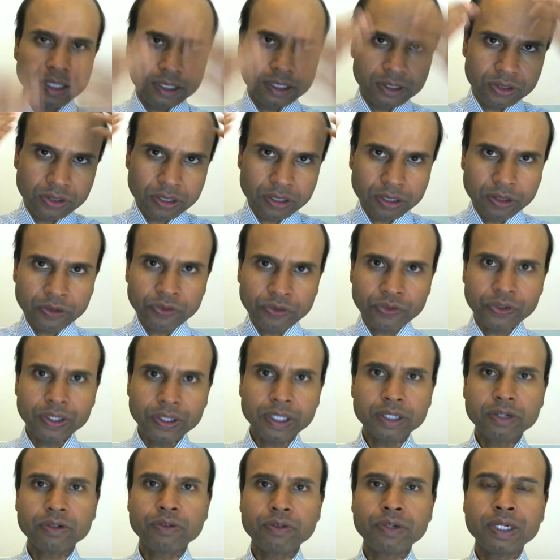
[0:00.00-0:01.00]
You, are you
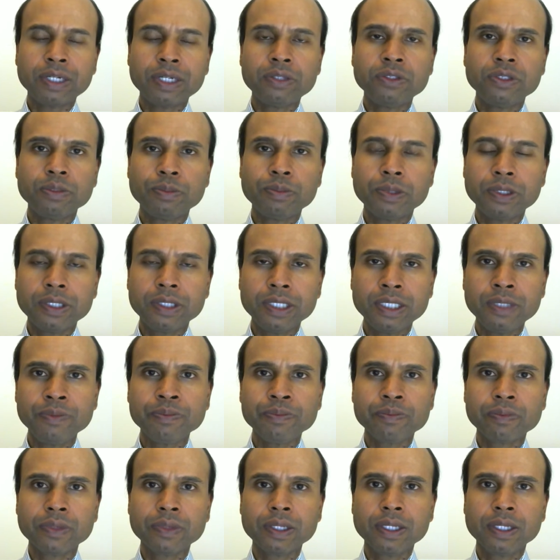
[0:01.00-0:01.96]
feeling it around your body?